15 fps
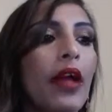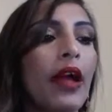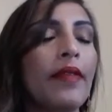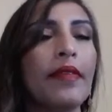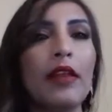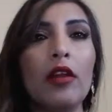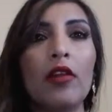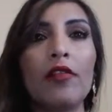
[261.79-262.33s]

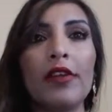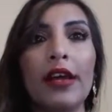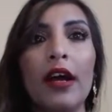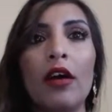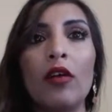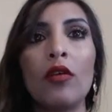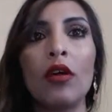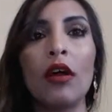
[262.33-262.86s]
and the
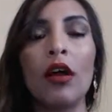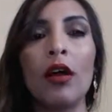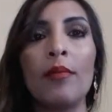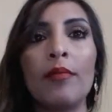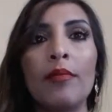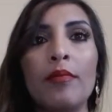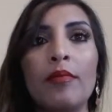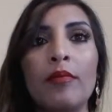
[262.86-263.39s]
L'Oreal
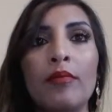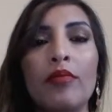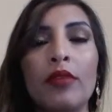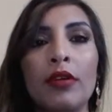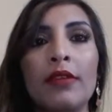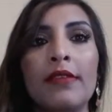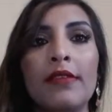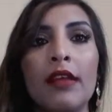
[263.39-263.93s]

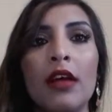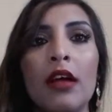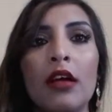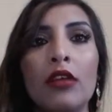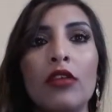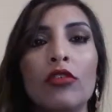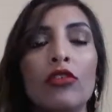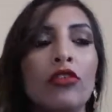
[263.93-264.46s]

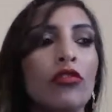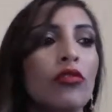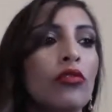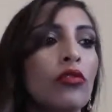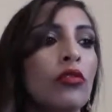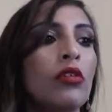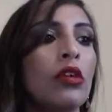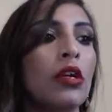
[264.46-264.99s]
bronzer
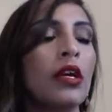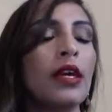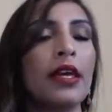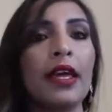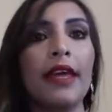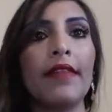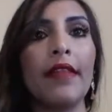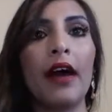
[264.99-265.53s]
contour
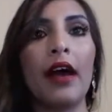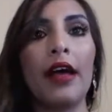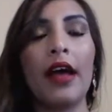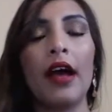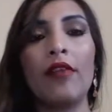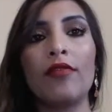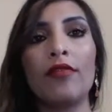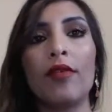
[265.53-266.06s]
kit that I
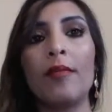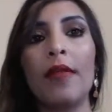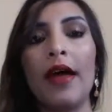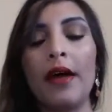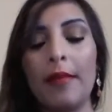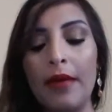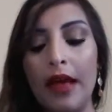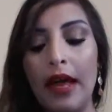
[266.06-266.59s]
have from
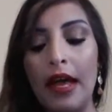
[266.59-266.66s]
them.